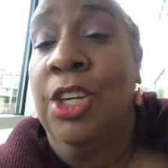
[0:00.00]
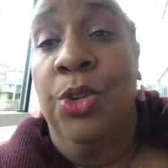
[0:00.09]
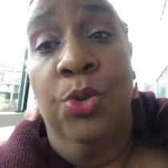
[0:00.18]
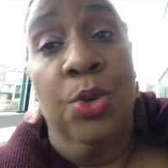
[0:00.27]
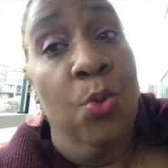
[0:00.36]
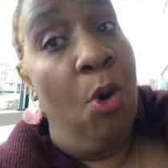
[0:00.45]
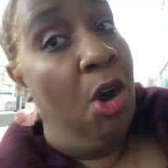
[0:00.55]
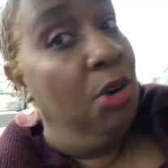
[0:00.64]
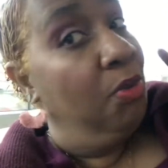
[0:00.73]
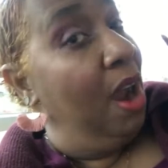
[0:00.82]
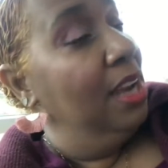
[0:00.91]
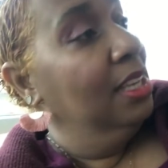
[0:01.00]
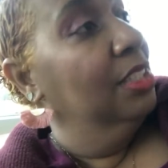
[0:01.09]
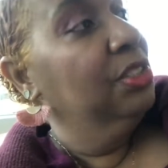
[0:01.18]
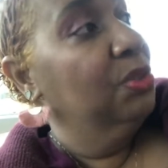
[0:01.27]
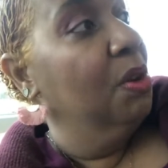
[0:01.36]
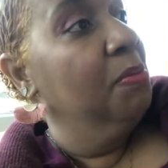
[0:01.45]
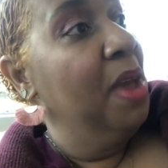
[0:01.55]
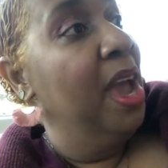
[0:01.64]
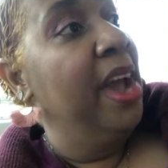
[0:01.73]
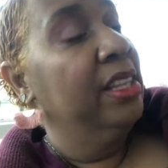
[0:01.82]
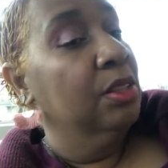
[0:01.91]
you can walk right into a
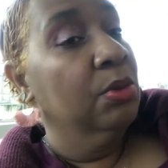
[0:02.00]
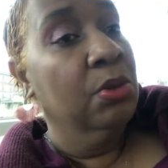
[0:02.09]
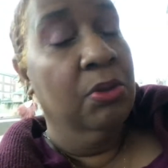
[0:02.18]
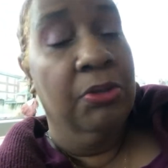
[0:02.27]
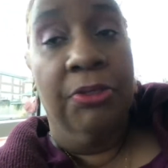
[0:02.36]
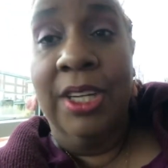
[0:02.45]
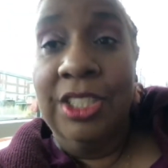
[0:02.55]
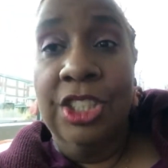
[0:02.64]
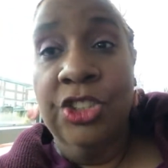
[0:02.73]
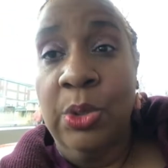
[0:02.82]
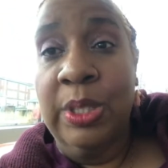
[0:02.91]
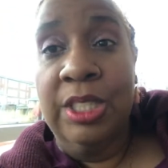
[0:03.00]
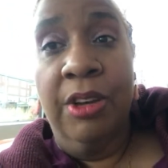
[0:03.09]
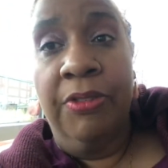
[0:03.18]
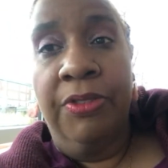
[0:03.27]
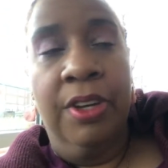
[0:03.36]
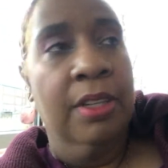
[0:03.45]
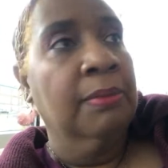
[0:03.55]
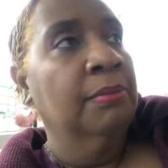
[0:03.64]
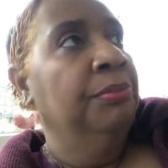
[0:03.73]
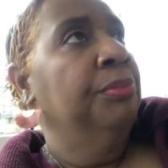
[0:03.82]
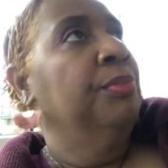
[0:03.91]
bathroom, freshen yourself up,
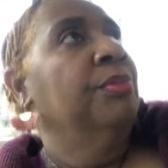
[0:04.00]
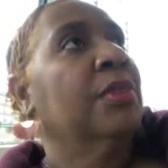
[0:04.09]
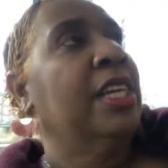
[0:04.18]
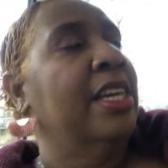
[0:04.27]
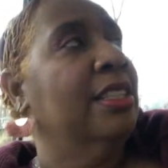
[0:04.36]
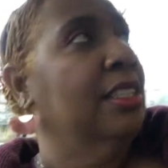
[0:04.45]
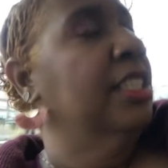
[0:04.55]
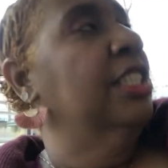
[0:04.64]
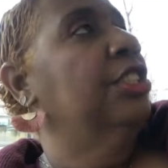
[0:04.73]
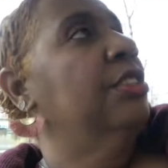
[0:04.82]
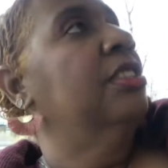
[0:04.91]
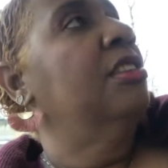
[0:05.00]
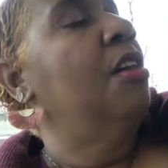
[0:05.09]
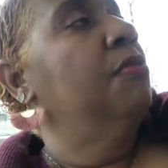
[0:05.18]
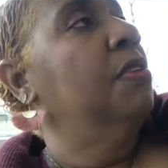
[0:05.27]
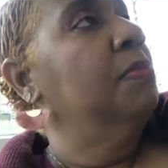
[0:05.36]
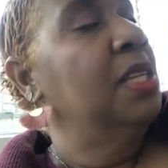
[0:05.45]
and look at yourself and